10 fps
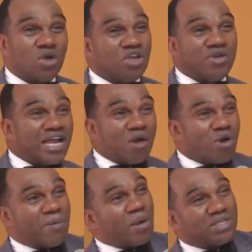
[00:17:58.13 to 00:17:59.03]
You ain't got to
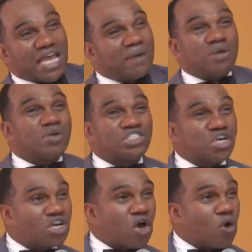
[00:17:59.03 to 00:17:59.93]
worry about what's happening with
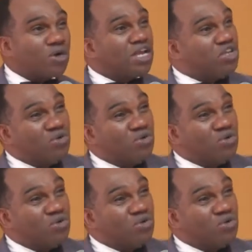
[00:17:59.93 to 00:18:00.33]
your coat.